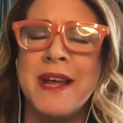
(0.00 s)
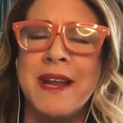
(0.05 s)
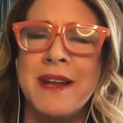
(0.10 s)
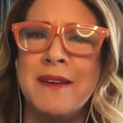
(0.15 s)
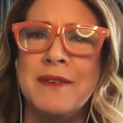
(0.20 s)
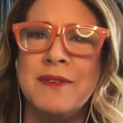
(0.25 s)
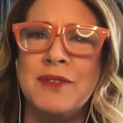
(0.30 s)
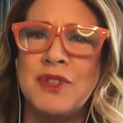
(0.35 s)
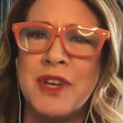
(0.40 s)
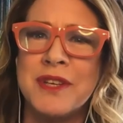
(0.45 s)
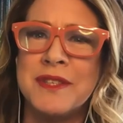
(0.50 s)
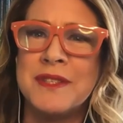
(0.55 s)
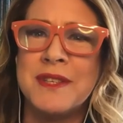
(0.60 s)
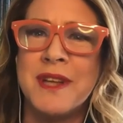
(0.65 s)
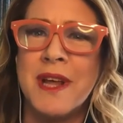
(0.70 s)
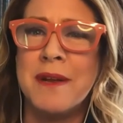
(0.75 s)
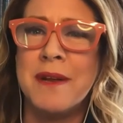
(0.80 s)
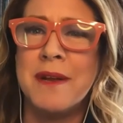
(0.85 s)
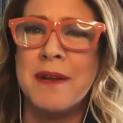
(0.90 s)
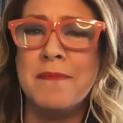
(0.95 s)
and just
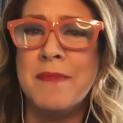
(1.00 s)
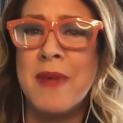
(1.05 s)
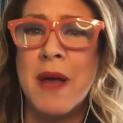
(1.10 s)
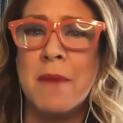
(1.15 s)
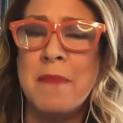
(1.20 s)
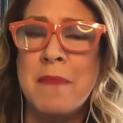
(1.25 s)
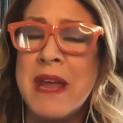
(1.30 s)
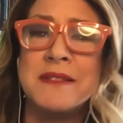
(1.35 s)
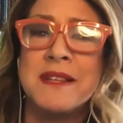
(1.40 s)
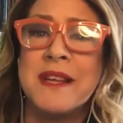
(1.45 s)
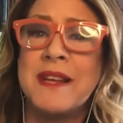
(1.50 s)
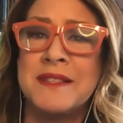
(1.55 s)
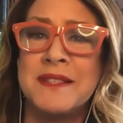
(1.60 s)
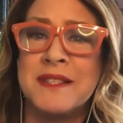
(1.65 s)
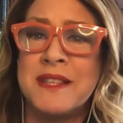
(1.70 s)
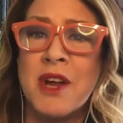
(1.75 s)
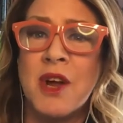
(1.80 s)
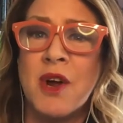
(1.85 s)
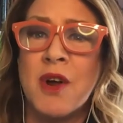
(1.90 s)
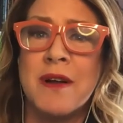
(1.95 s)
an amazing
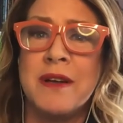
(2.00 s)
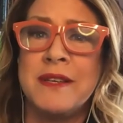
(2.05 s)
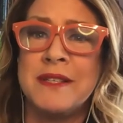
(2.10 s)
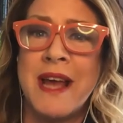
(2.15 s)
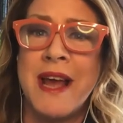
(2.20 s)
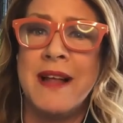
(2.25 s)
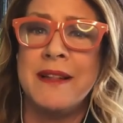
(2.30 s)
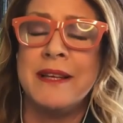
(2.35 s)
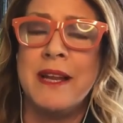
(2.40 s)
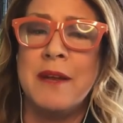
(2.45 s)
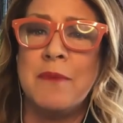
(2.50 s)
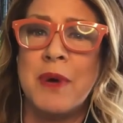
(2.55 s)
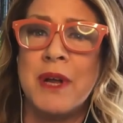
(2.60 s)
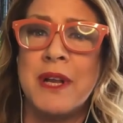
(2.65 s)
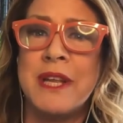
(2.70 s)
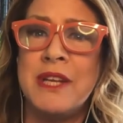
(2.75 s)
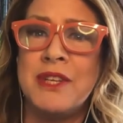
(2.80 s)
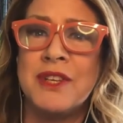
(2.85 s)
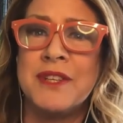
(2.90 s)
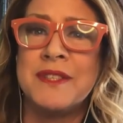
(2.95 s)
singer and talent.
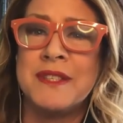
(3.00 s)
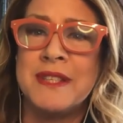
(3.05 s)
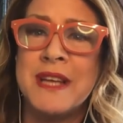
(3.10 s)
But he just he